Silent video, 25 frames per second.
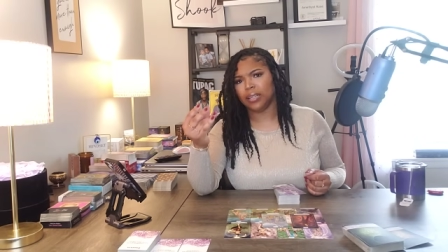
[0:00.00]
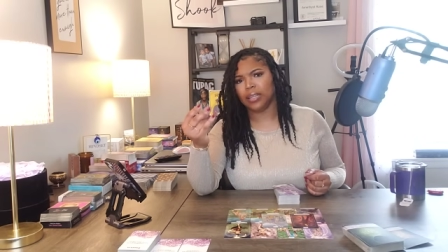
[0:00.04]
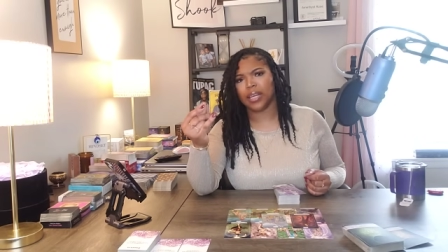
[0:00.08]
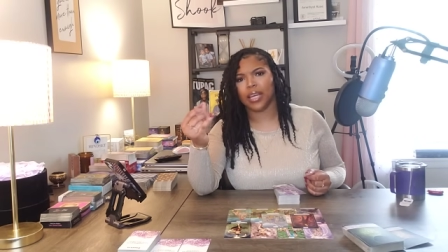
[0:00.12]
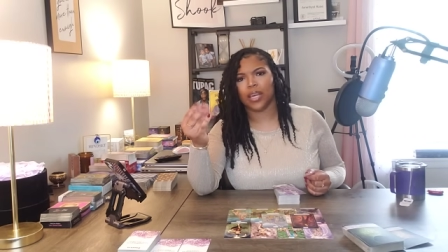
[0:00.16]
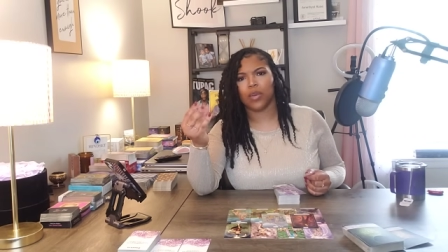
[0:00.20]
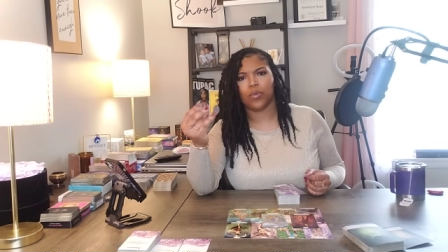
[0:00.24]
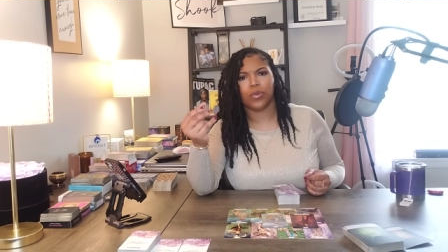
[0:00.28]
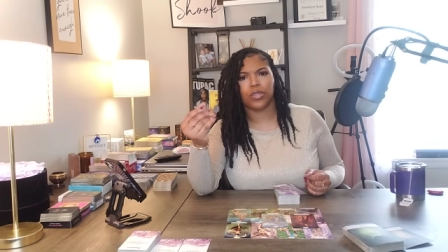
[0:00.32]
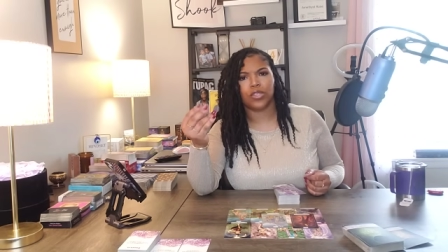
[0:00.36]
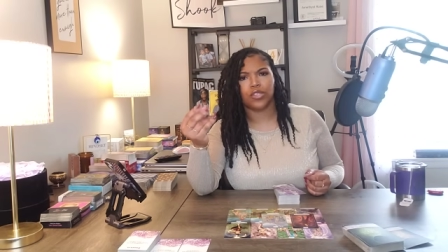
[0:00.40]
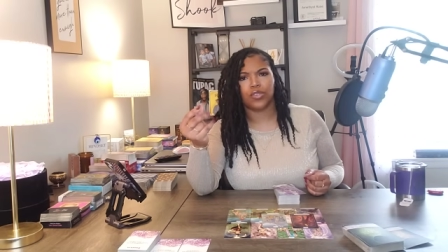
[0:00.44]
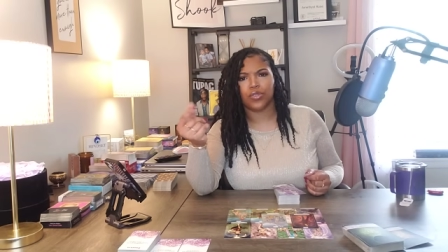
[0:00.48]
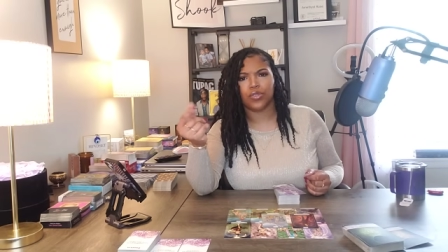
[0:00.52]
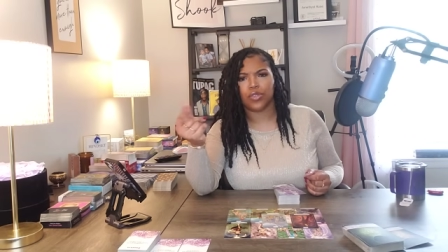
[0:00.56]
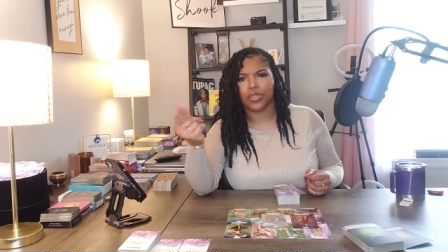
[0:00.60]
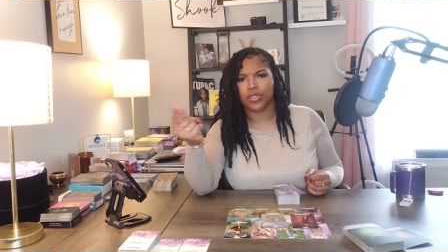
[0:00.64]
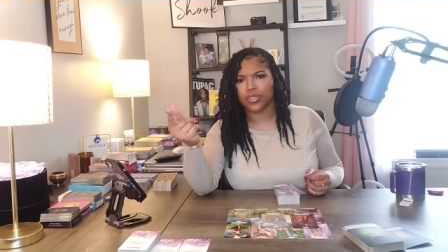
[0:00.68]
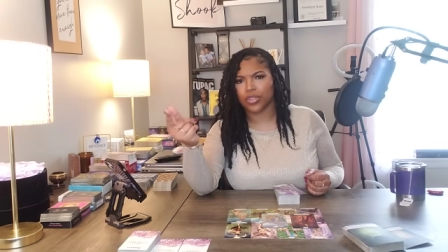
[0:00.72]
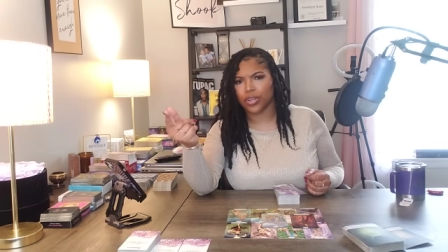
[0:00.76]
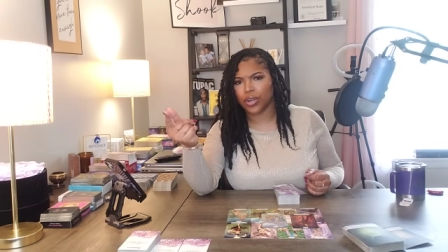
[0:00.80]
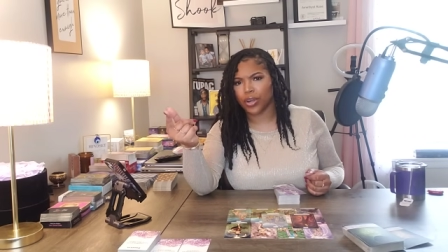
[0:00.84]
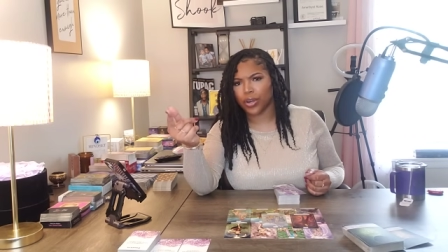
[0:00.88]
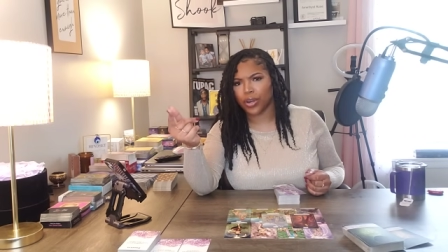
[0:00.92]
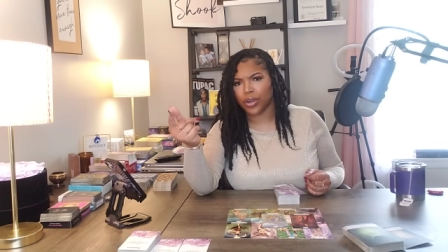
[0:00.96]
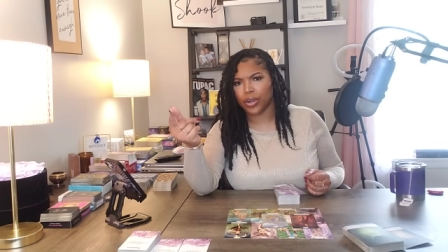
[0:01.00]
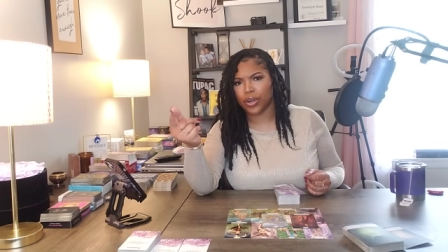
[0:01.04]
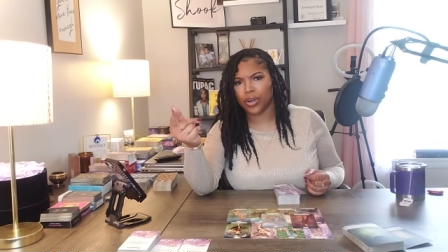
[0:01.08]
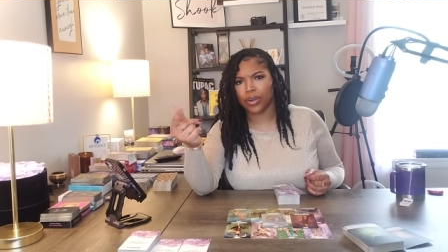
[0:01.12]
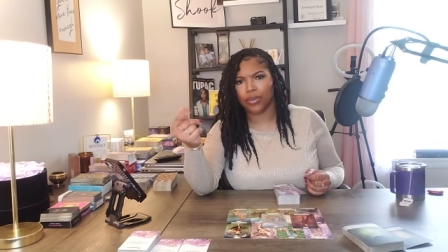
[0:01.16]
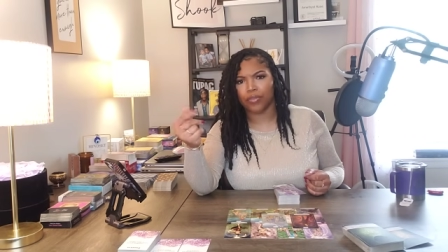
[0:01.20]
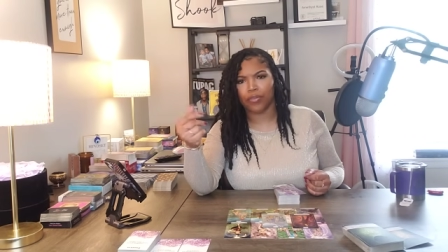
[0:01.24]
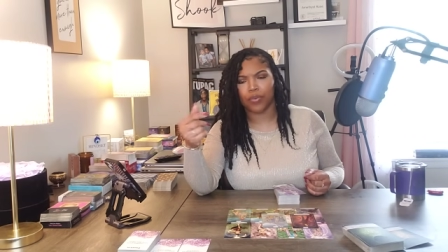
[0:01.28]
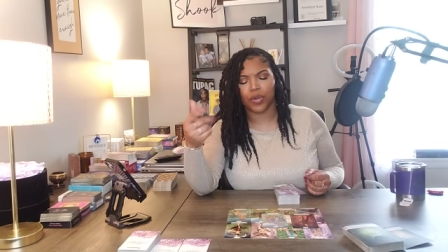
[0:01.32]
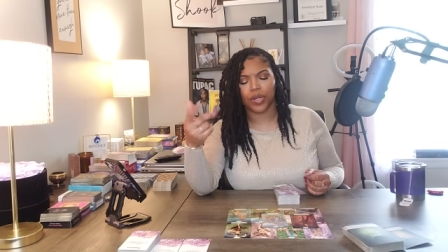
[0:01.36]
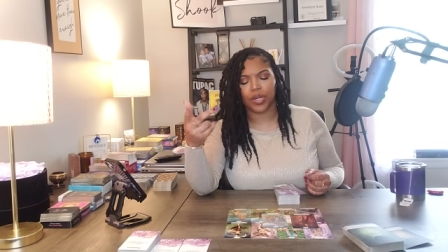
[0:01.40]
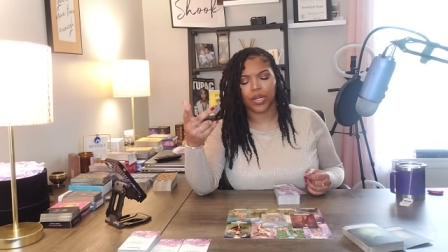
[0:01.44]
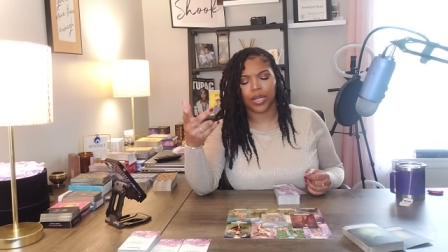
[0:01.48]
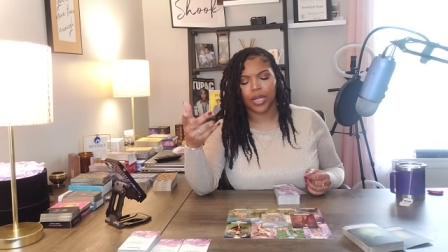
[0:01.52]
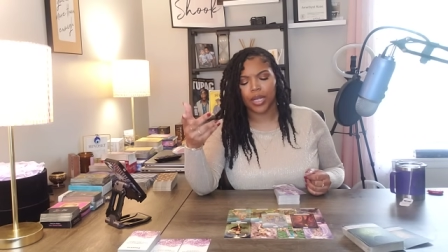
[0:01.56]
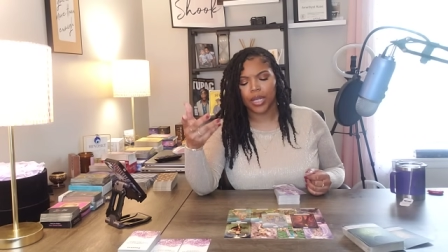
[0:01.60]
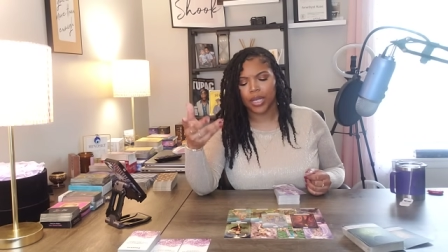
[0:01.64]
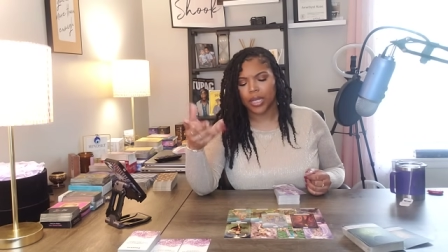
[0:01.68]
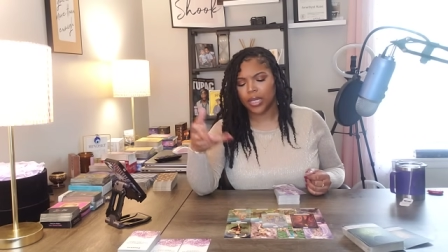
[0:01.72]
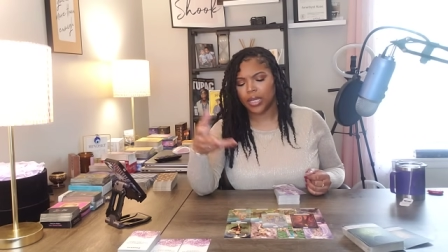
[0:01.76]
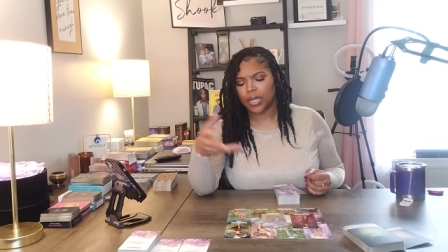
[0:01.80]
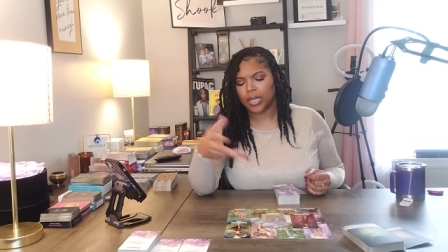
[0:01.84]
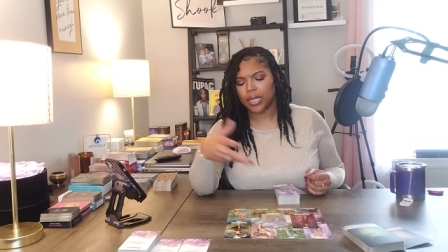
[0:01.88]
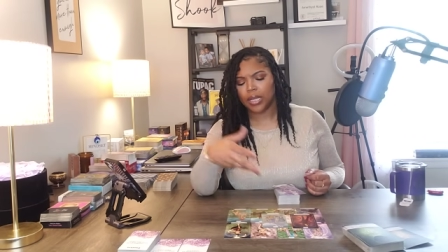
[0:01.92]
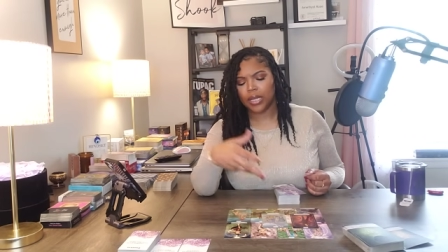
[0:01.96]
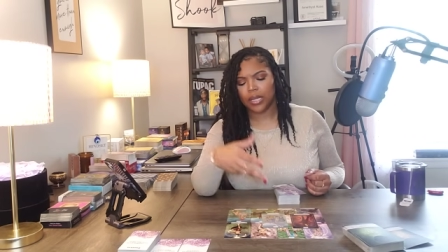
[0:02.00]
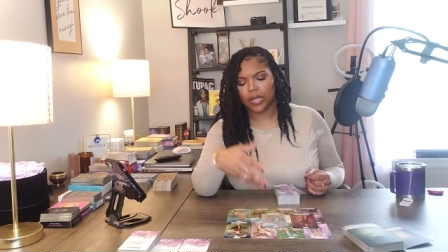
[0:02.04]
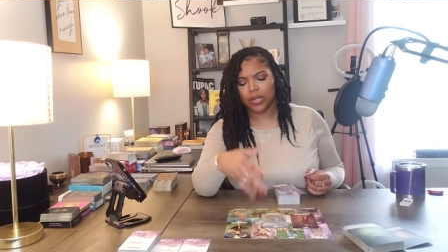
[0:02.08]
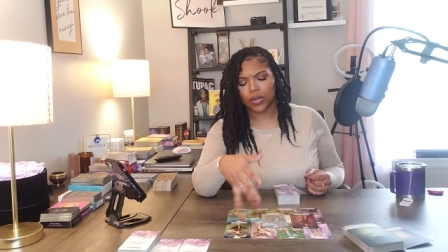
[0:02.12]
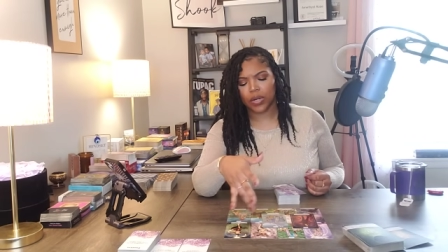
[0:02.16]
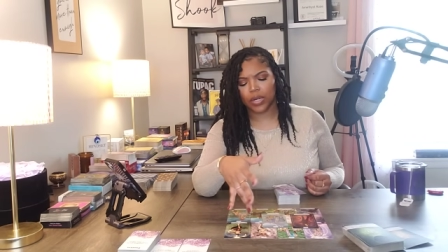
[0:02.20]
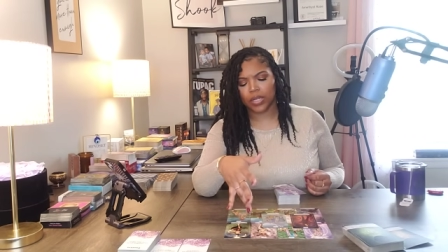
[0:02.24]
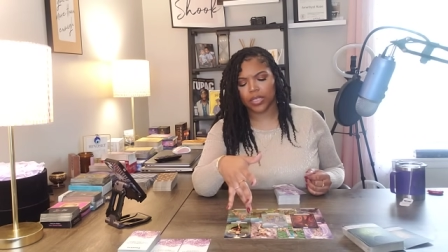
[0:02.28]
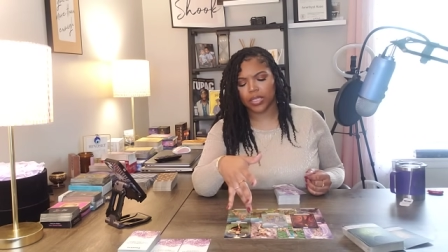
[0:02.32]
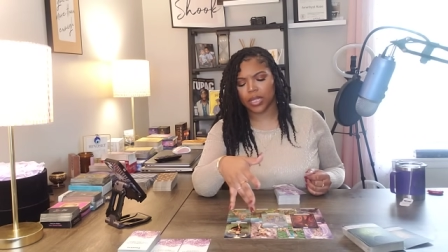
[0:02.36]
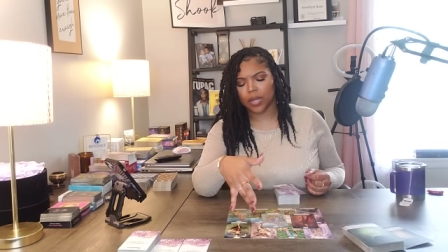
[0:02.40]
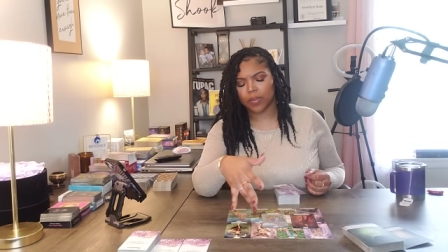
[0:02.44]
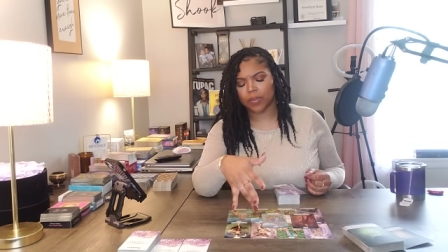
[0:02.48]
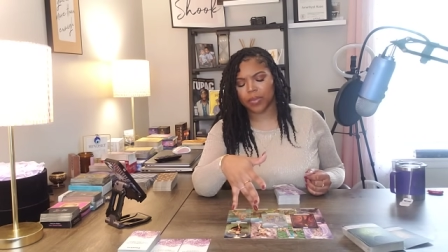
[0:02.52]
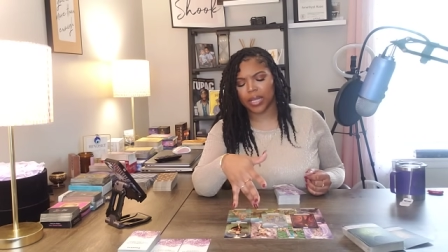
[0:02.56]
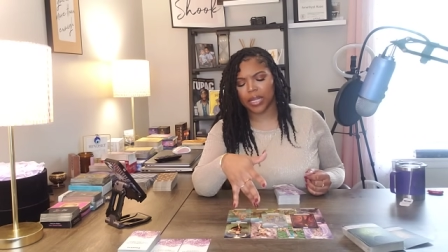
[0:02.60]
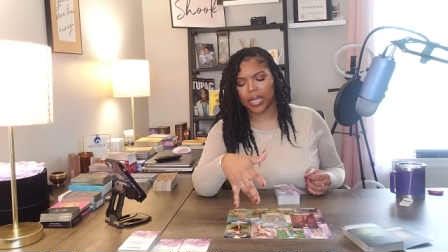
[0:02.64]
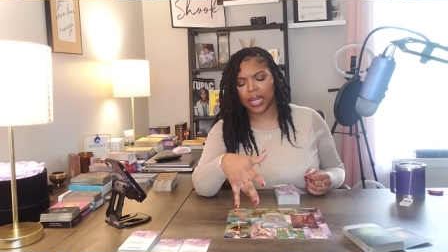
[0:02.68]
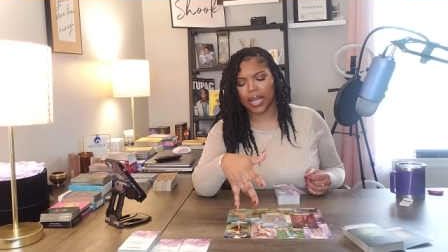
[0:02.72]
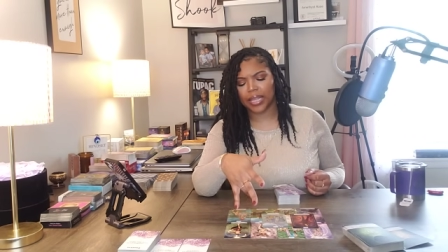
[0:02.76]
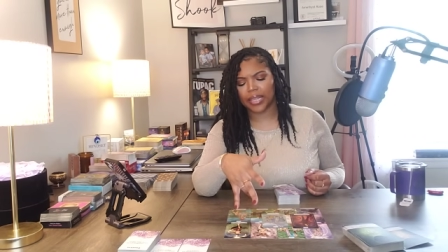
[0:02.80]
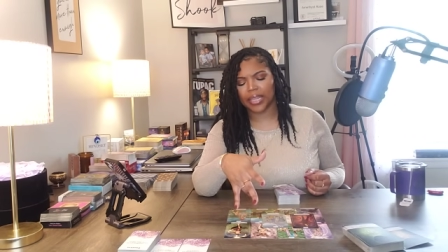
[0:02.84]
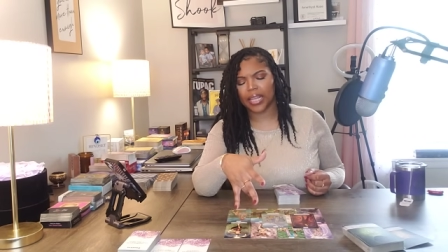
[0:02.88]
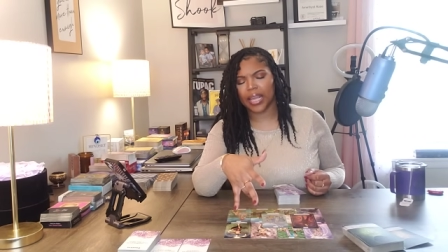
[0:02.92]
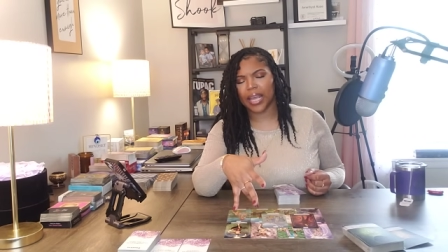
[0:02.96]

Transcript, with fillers: get what you deserve or or something like